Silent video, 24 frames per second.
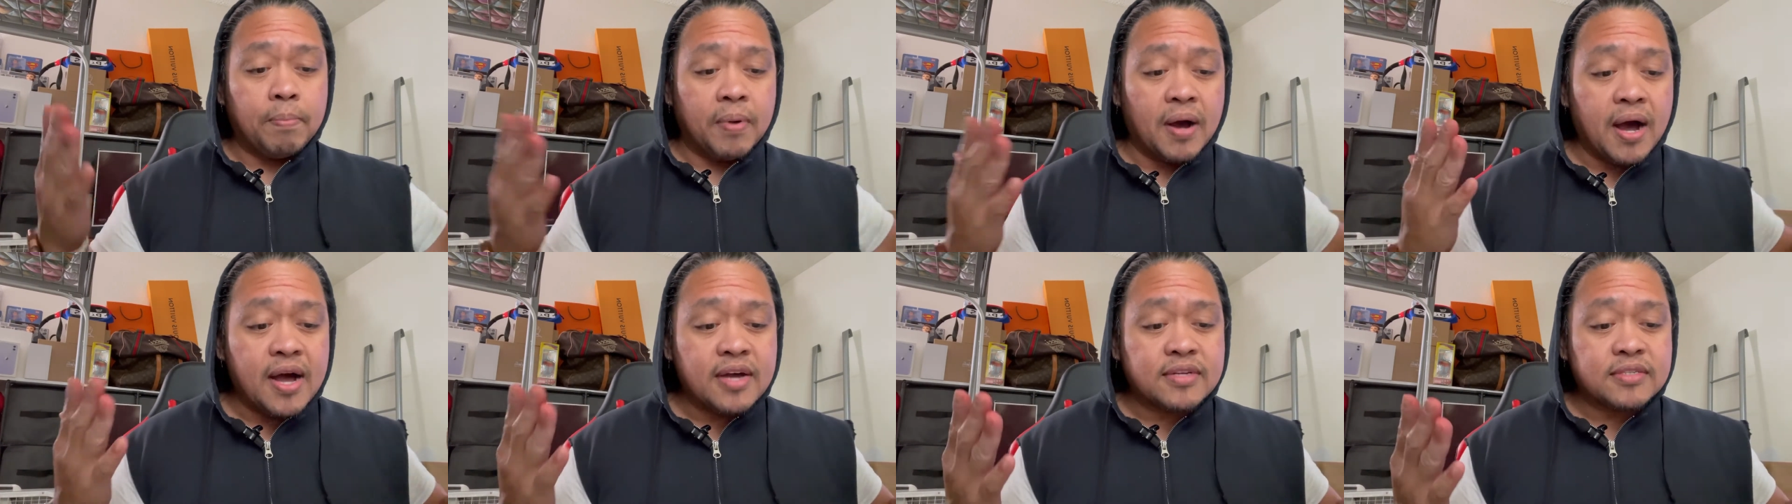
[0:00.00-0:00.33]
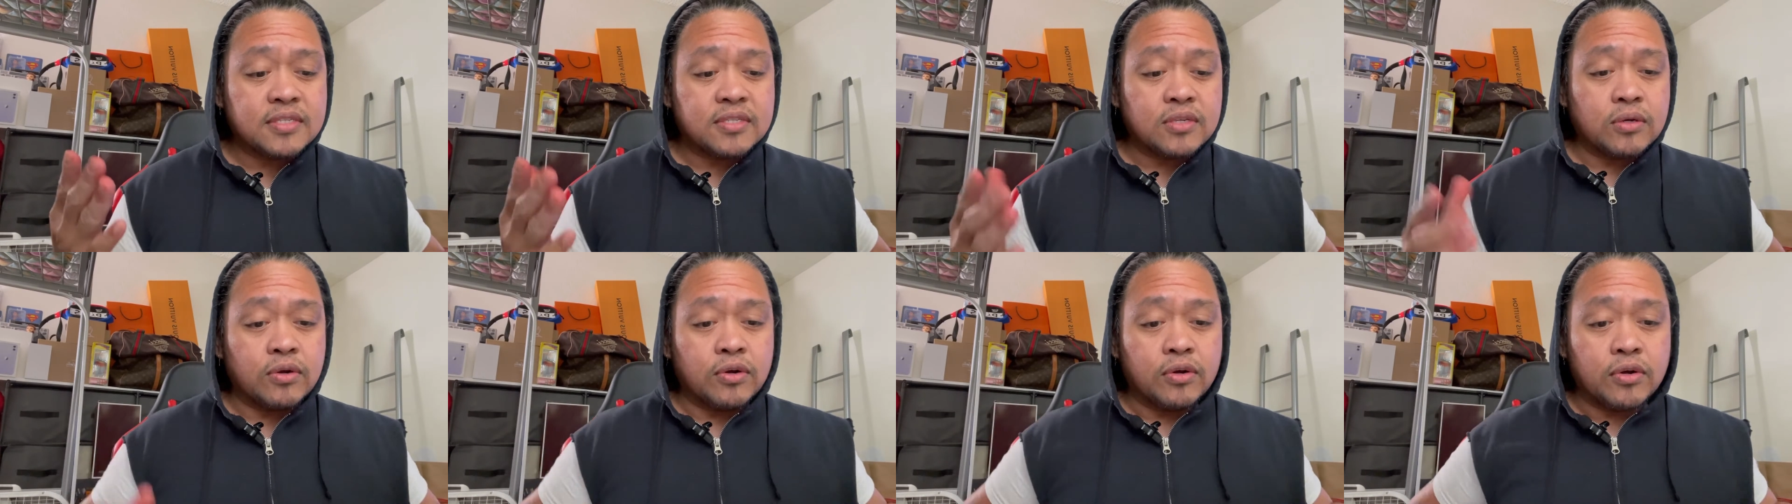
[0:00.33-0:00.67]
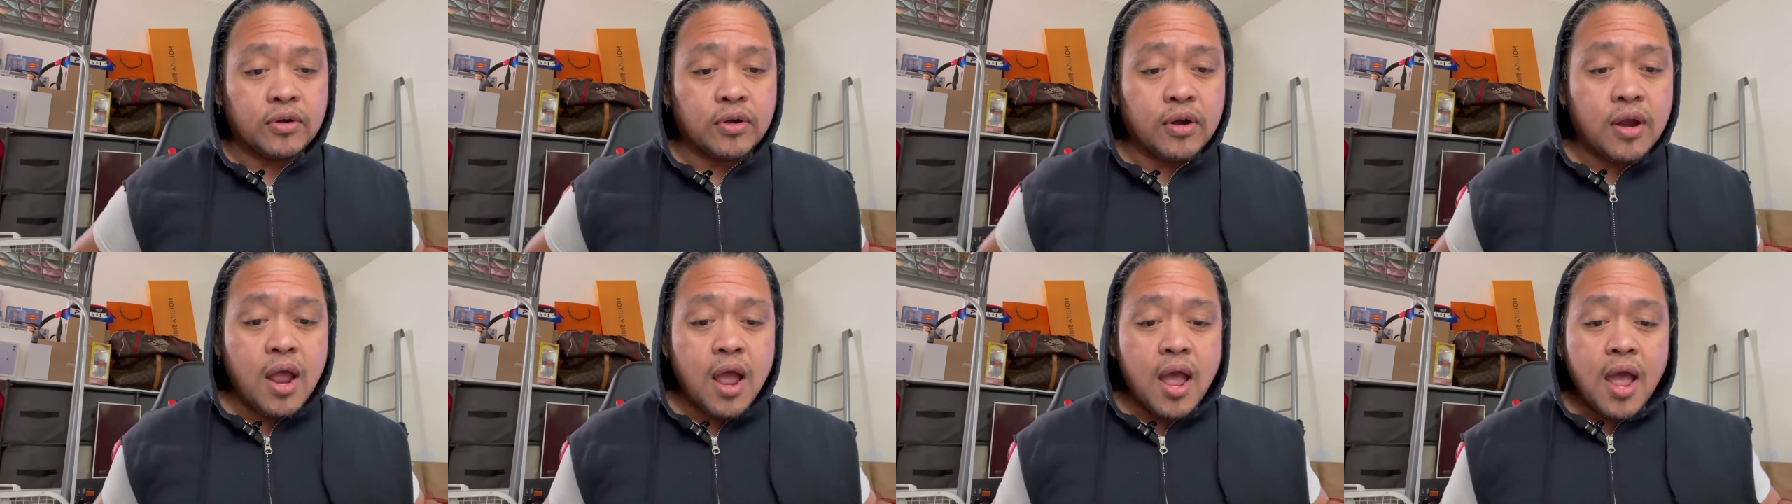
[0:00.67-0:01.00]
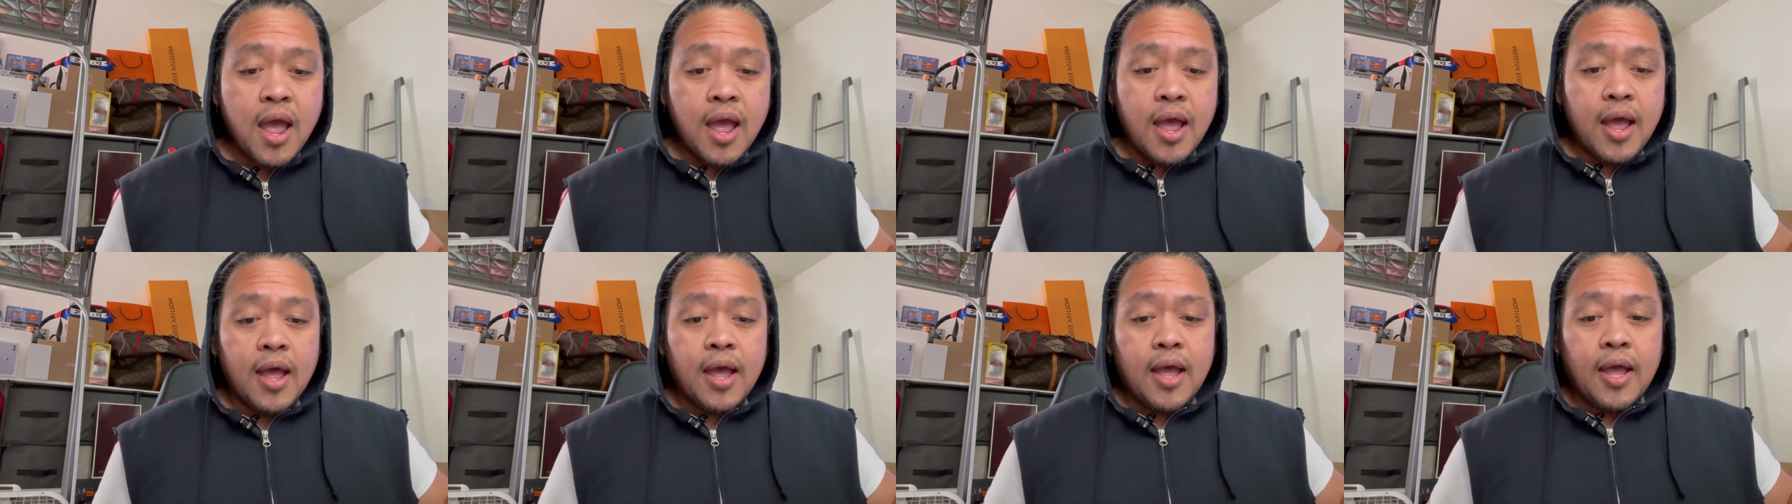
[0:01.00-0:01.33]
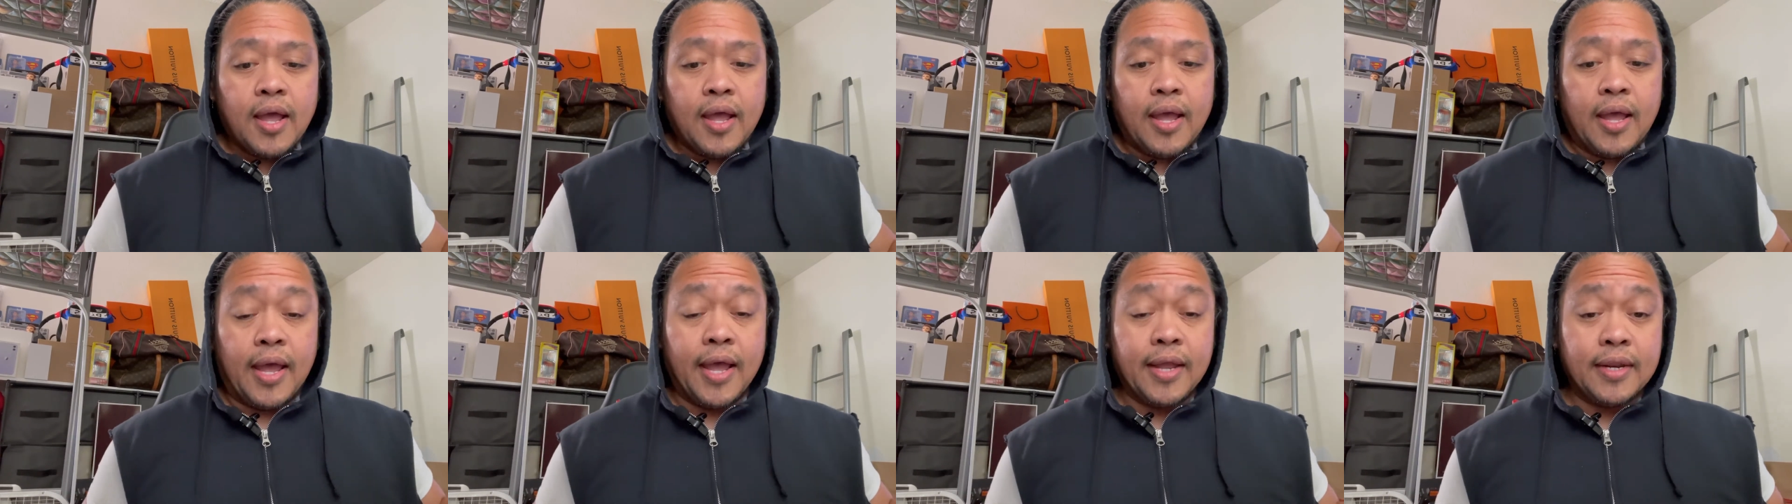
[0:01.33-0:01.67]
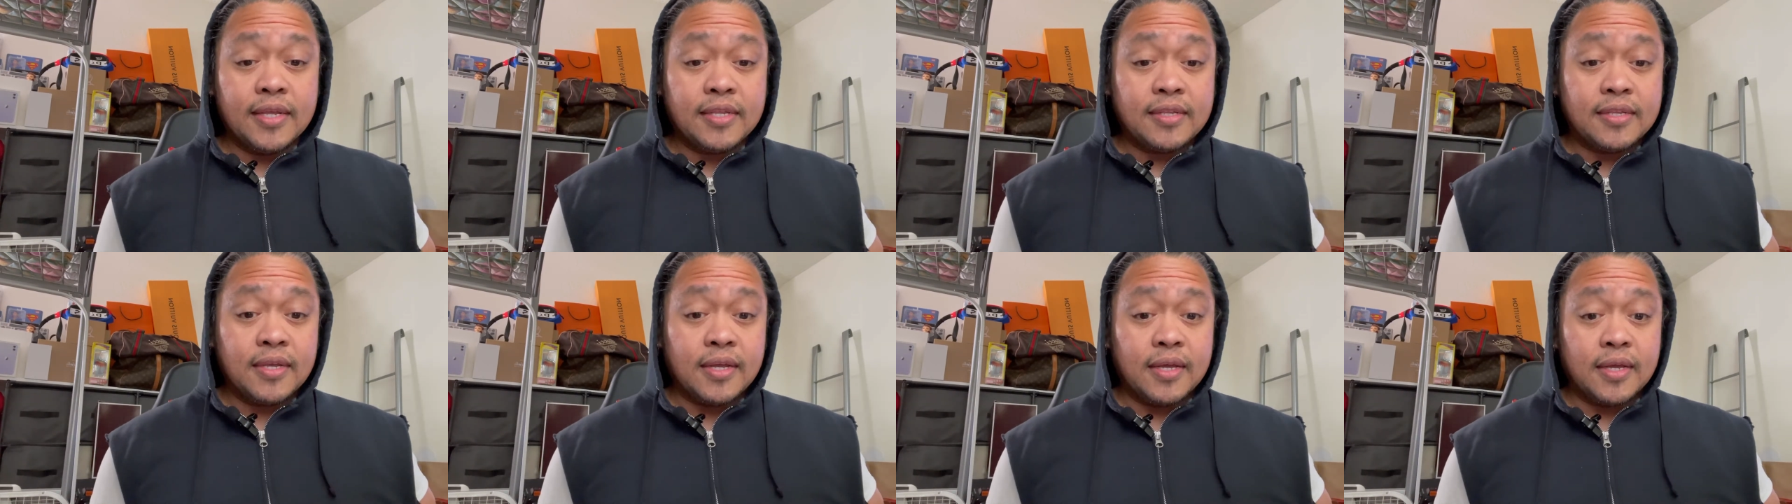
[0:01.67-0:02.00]
box or
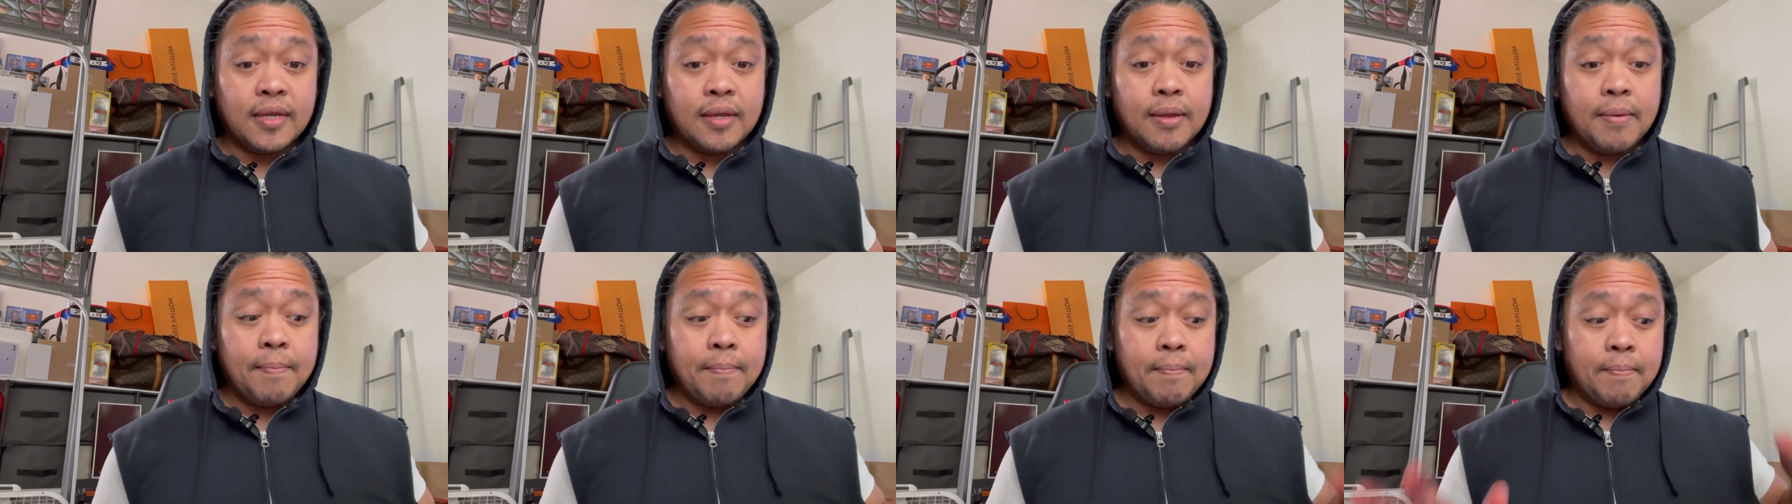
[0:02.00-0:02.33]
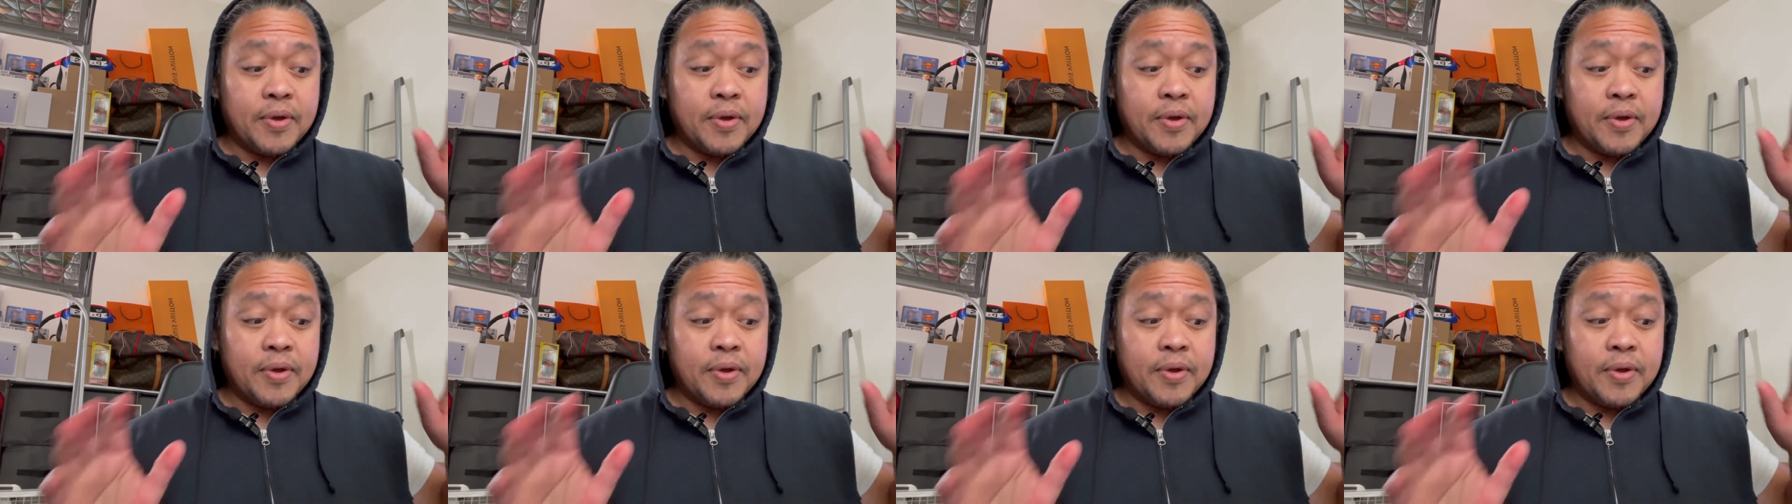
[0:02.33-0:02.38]
anything.